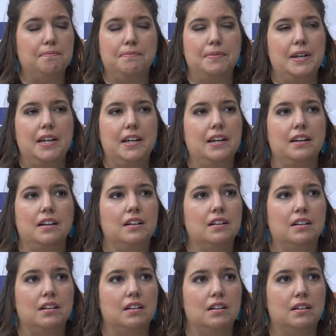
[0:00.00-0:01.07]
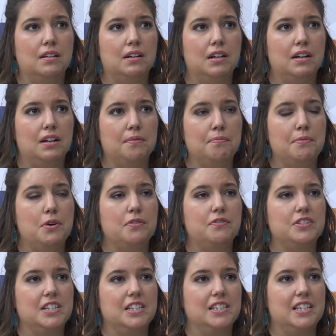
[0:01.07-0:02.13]
be
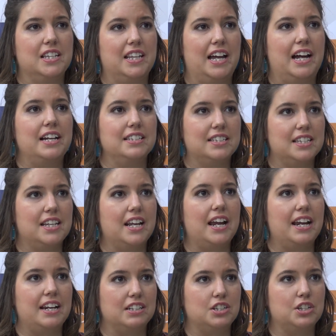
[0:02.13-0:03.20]
moved into that state,